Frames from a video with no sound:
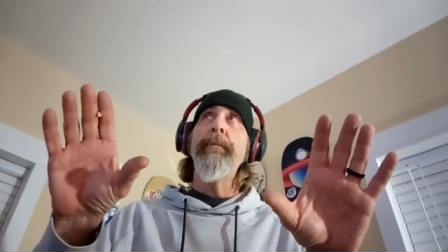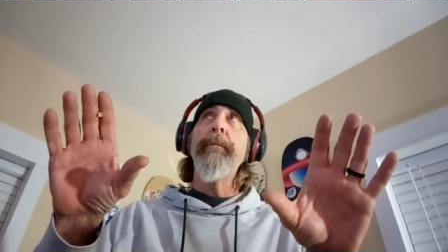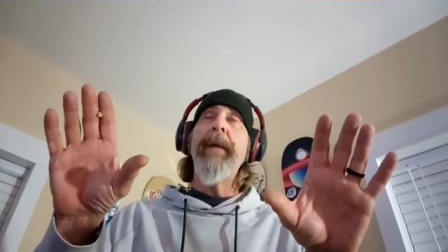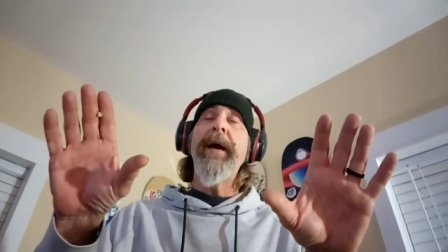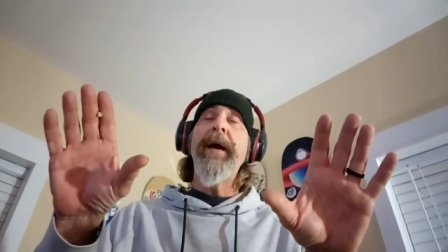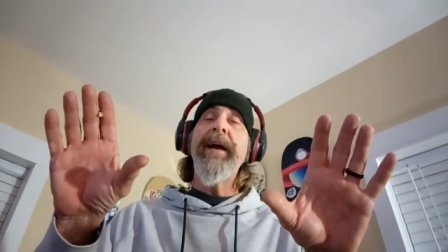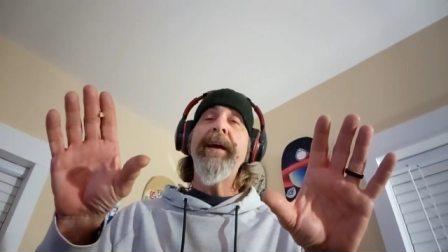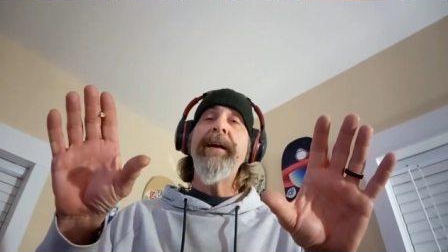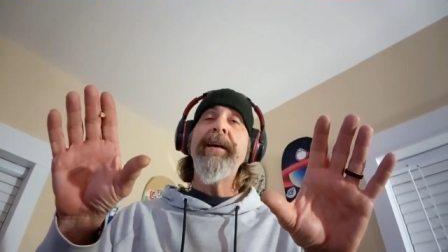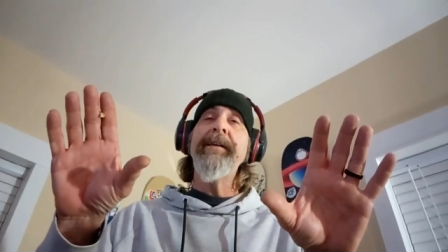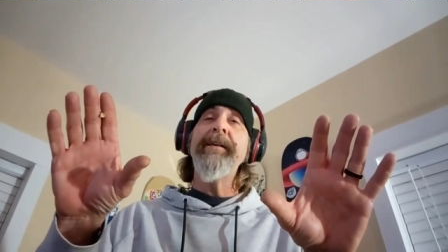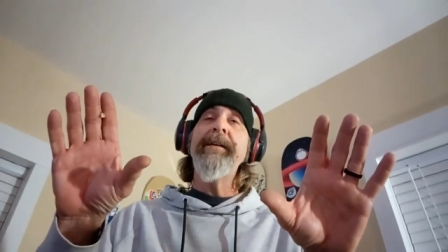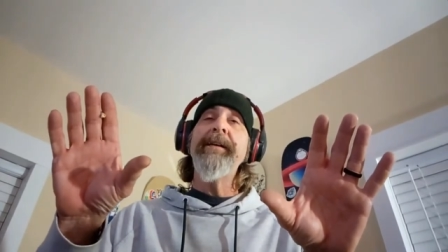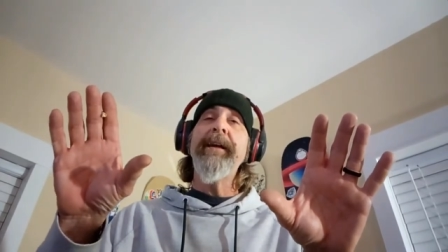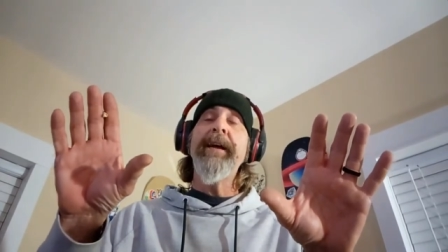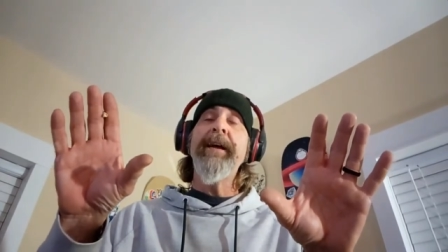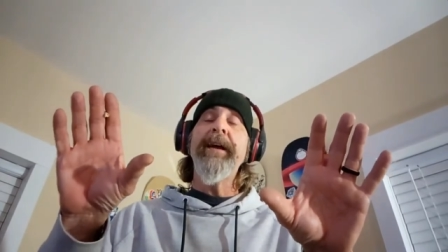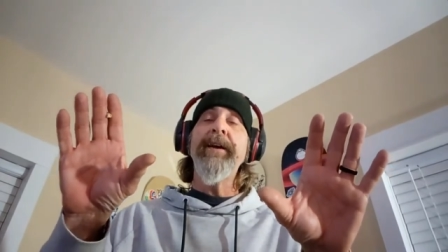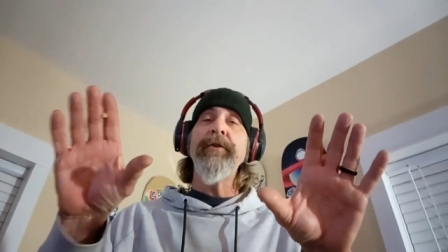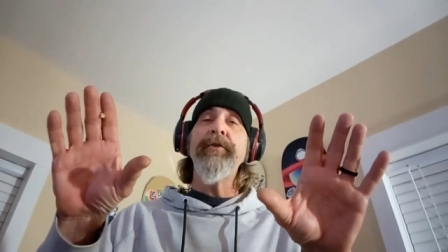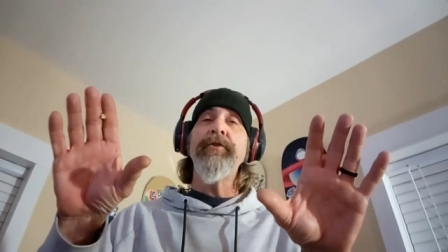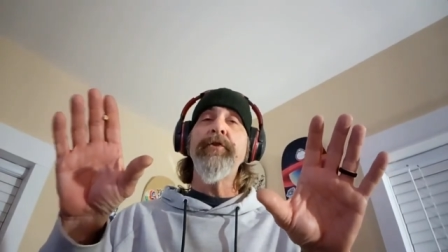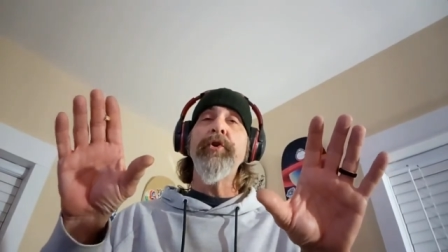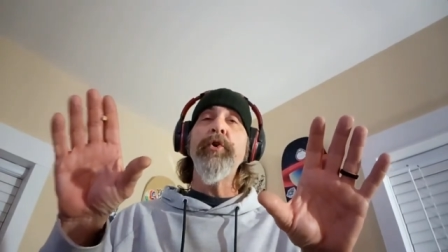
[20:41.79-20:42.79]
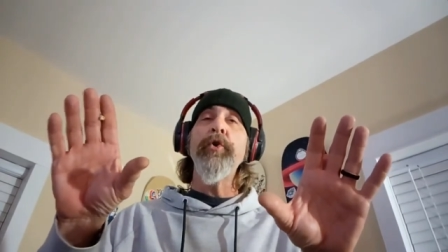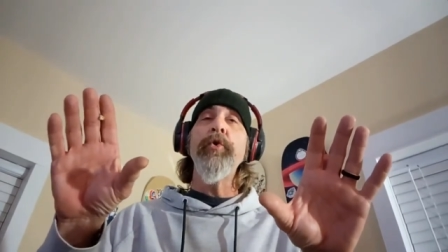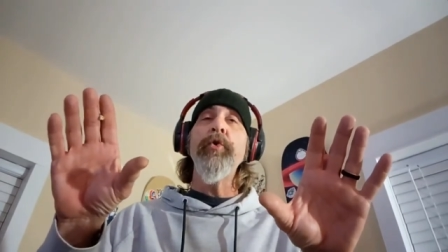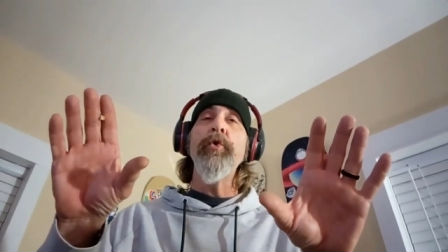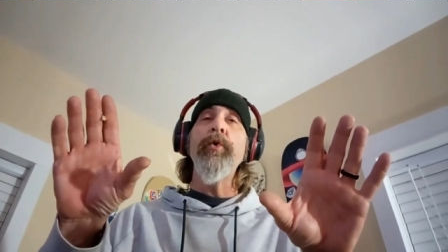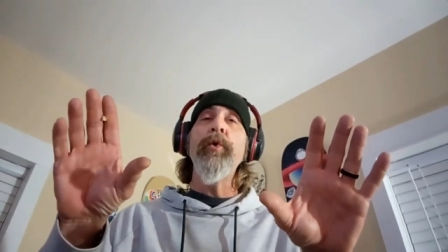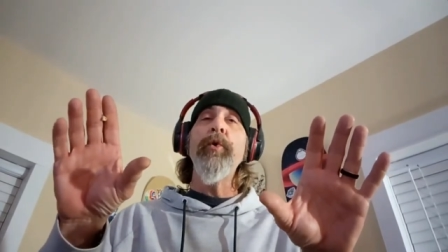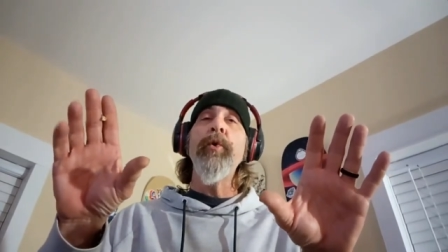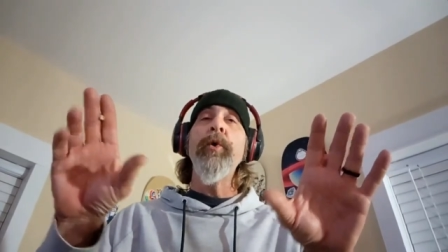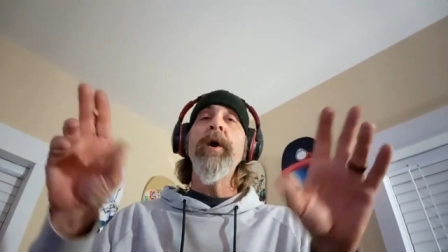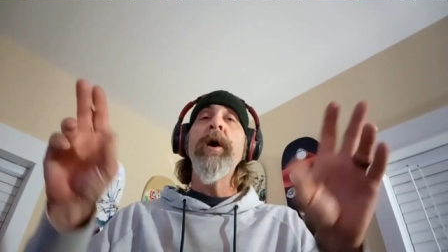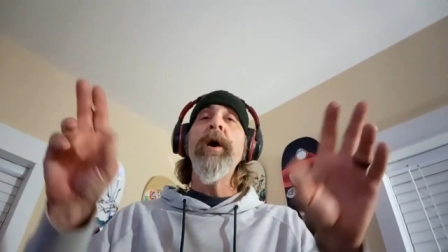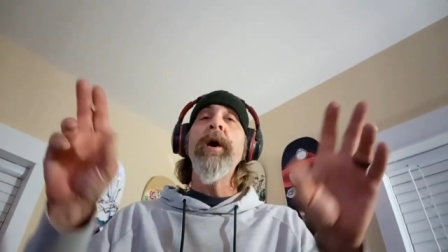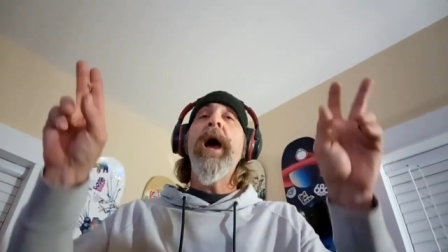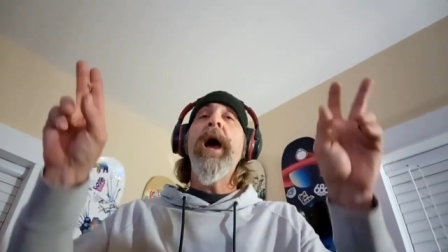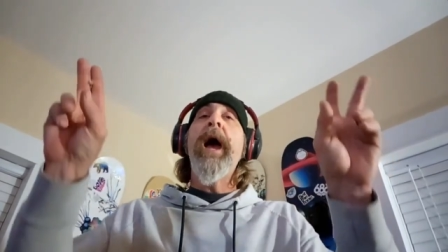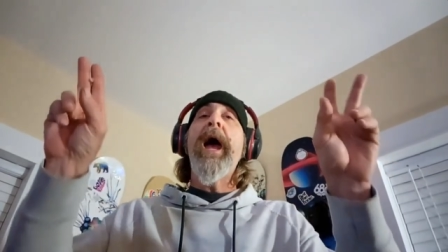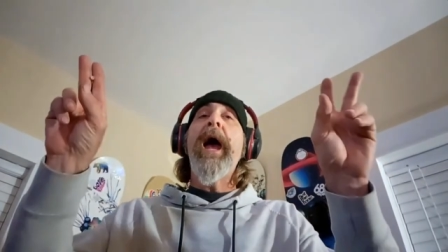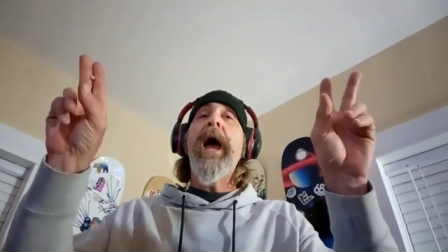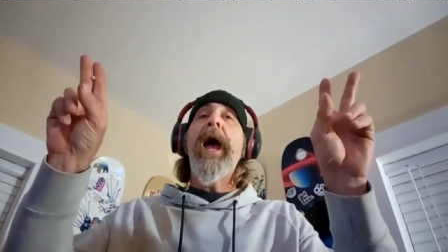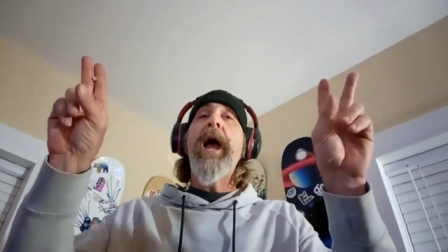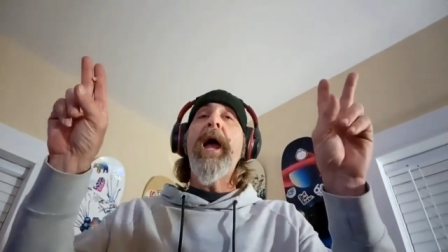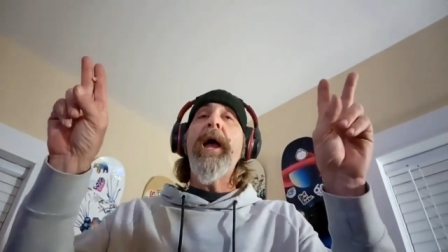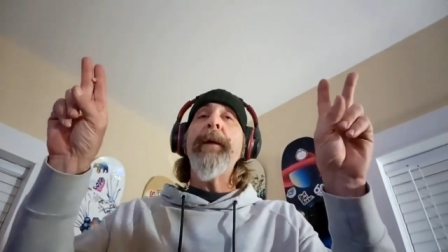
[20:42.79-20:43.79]
made into
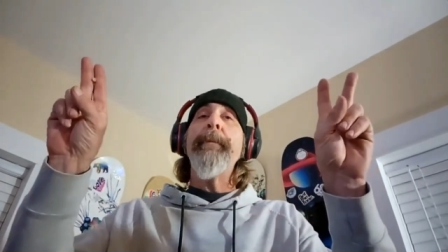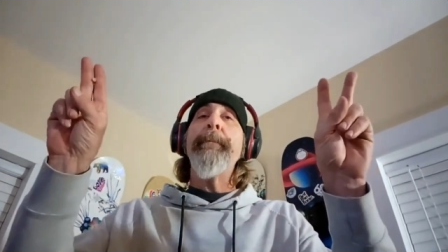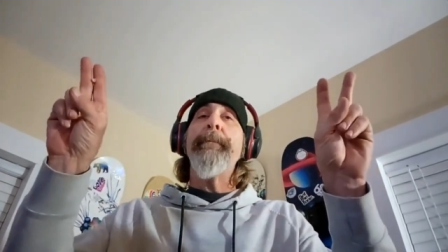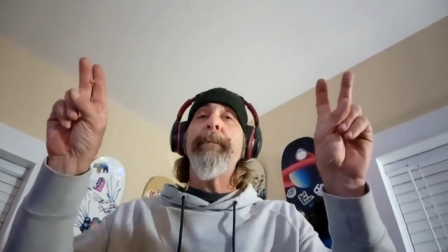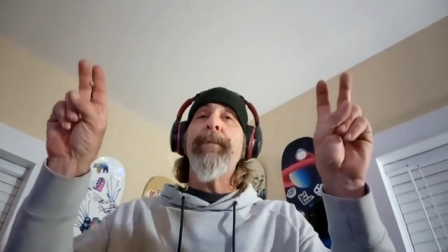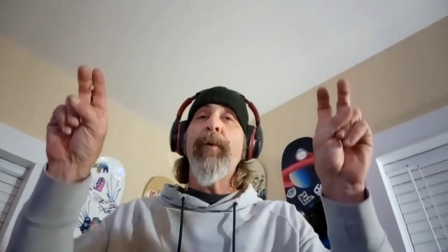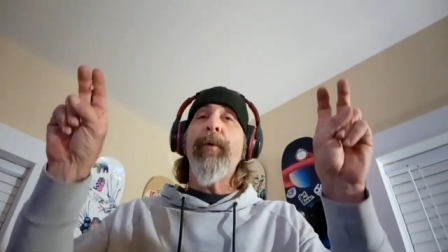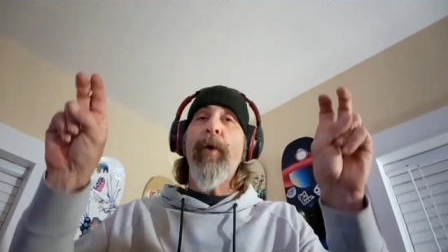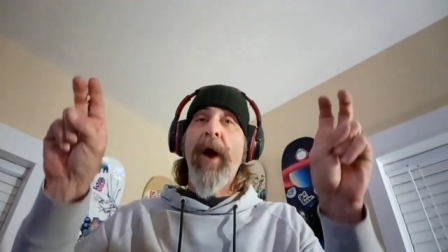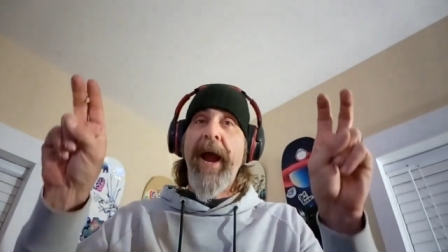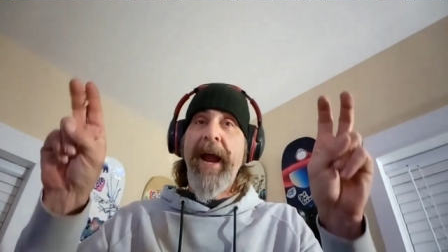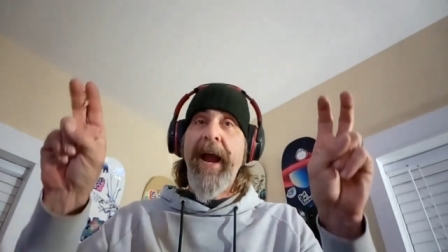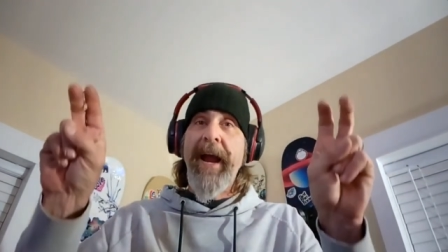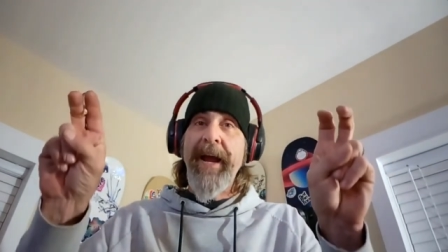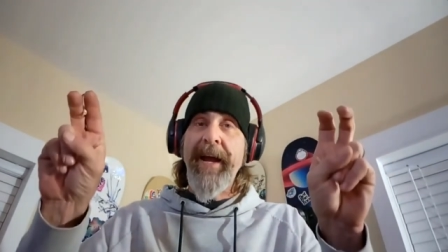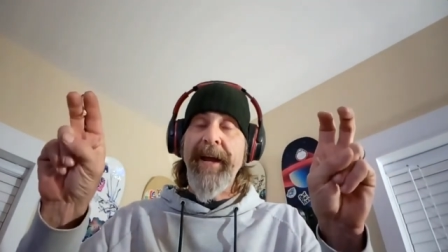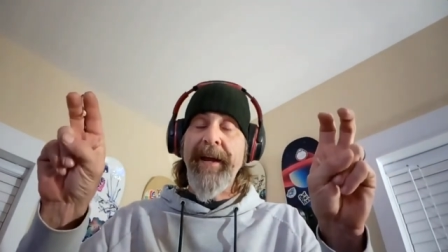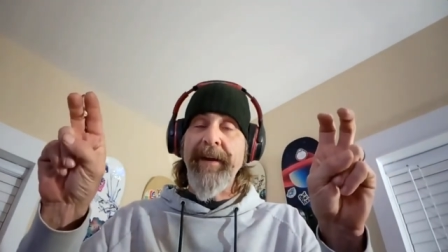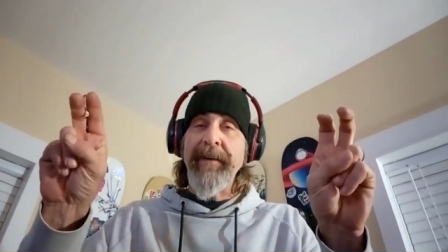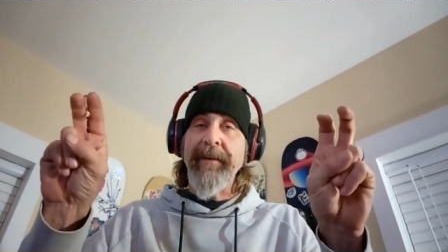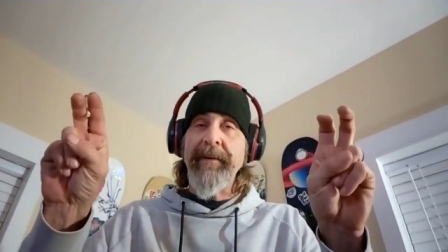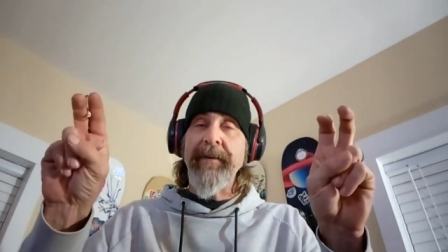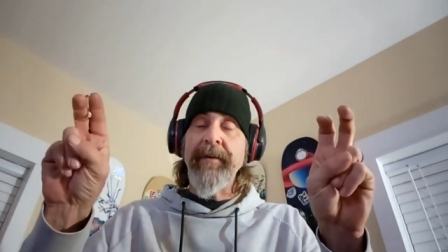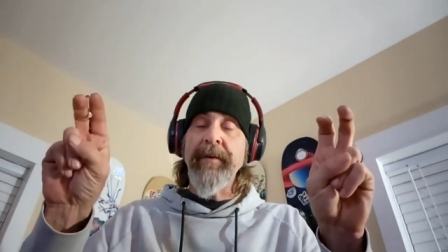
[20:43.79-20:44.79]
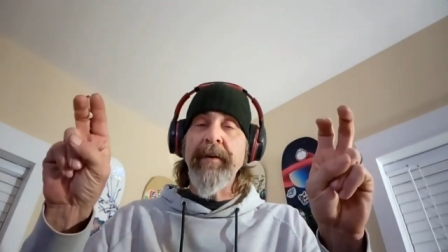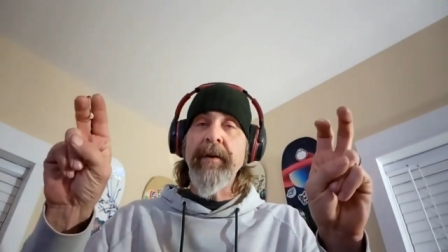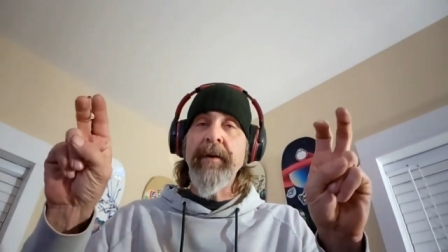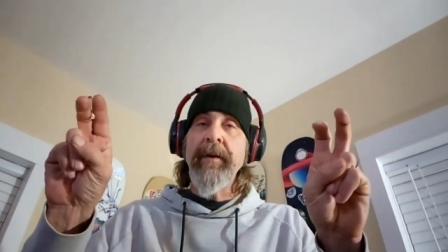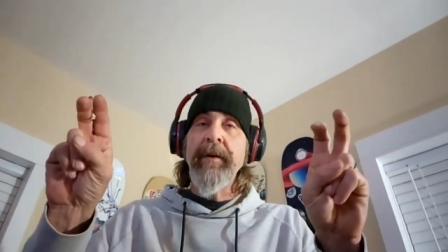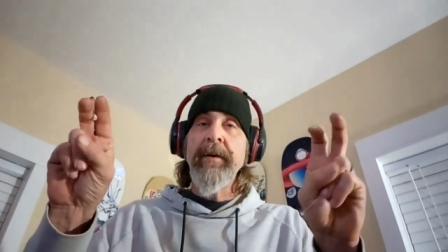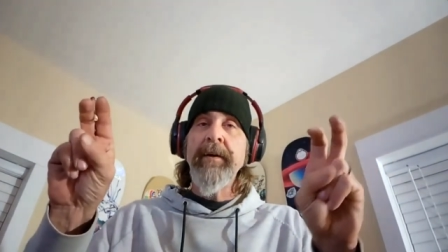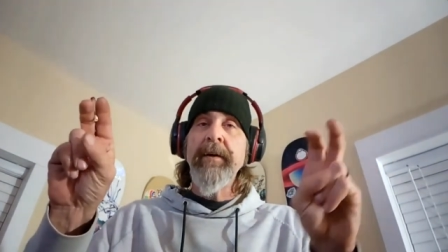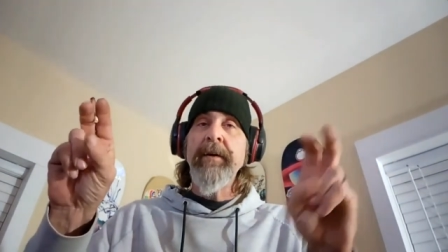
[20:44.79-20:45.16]
a brand,